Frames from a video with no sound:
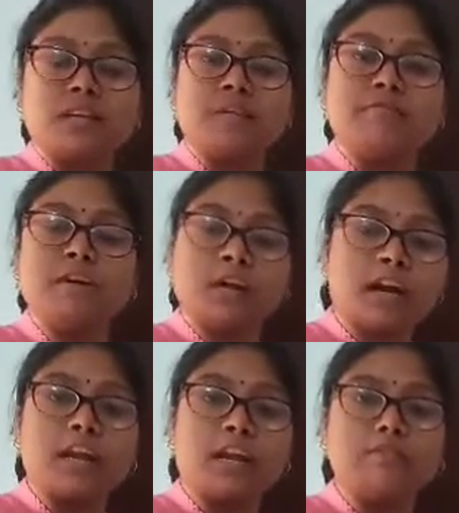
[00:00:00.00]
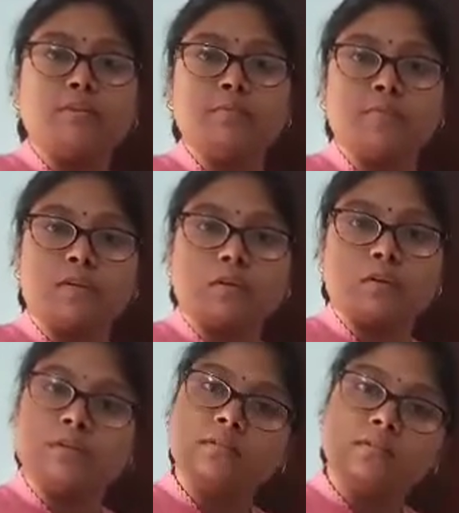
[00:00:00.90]
Clear? Adverbs and all.
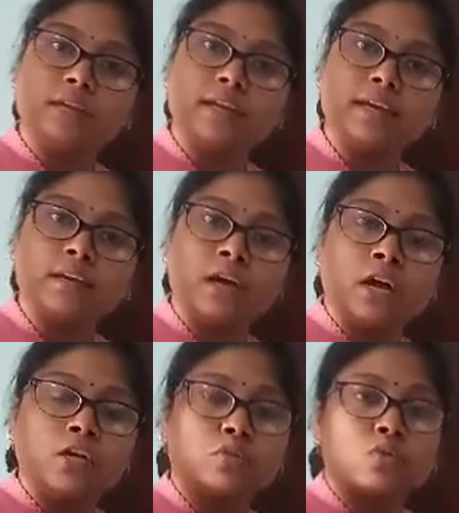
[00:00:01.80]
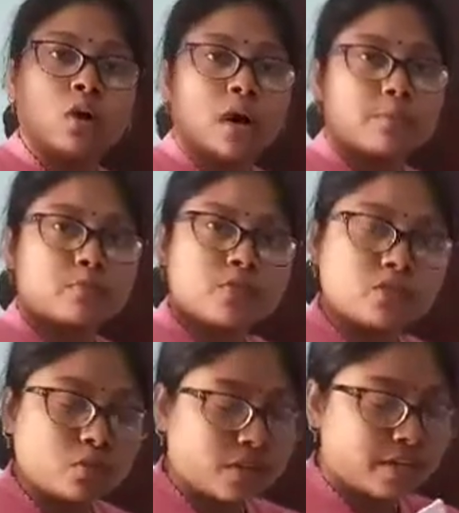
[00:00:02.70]
Clear? So to
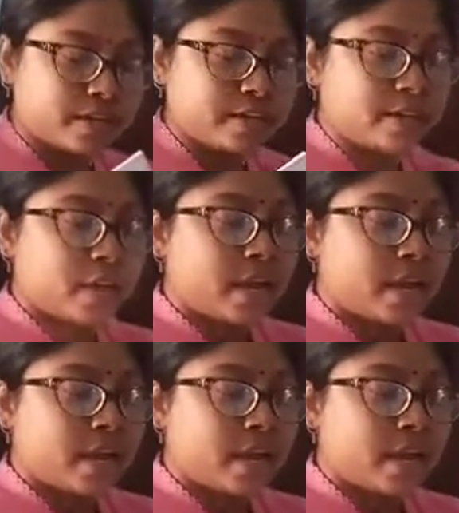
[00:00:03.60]
this only read.